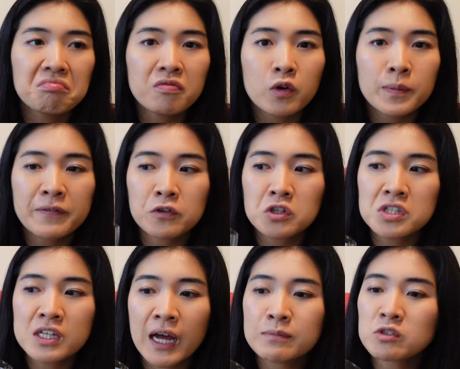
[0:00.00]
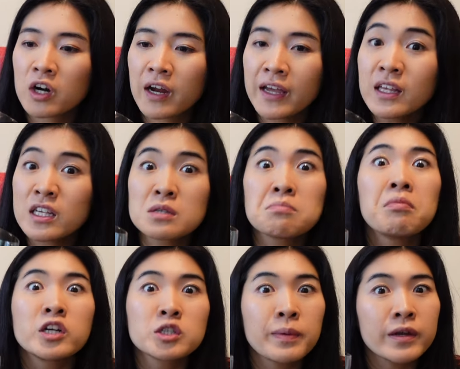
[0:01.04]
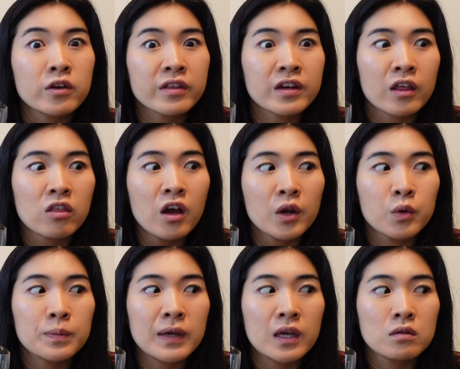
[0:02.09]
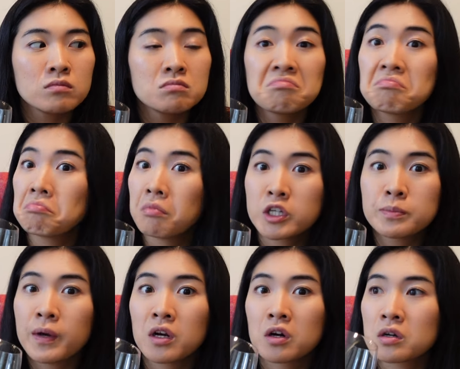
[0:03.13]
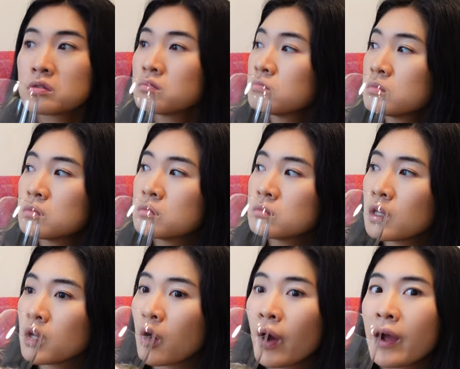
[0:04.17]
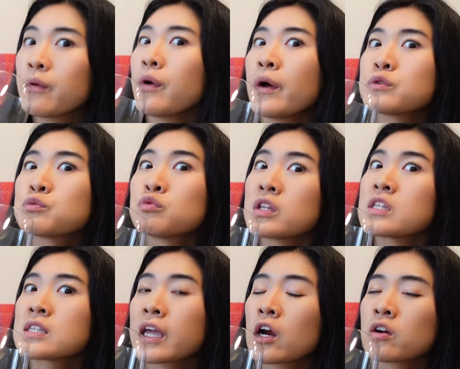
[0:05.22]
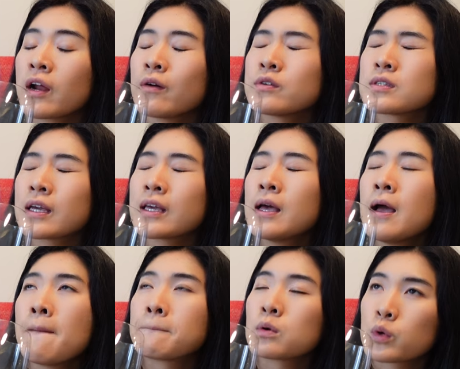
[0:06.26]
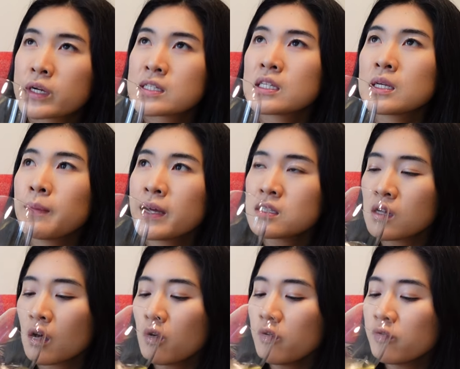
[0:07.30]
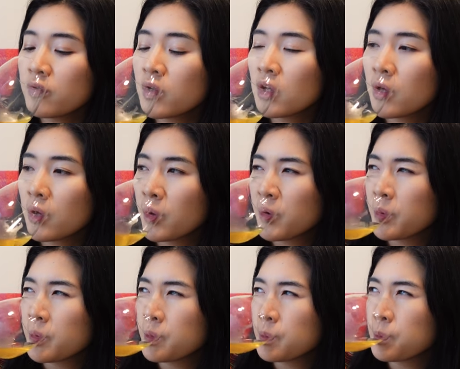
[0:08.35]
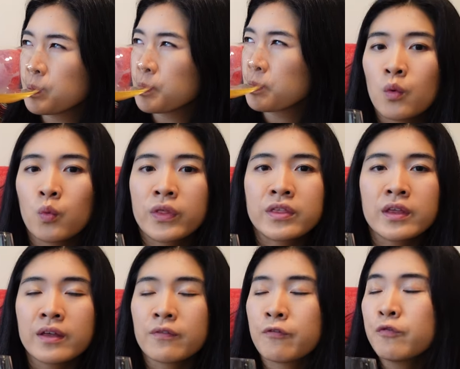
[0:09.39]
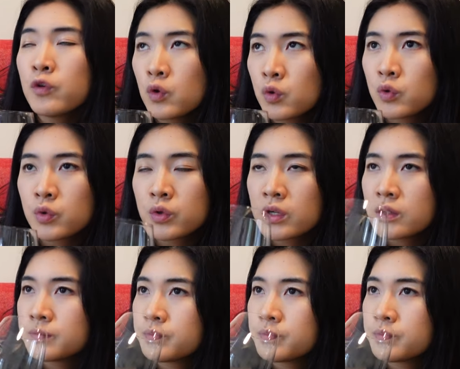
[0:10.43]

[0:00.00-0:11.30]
for my first time trying, it's much better than I thought it would be. Much better. You know, I was really scared. I was like bracing myself with food.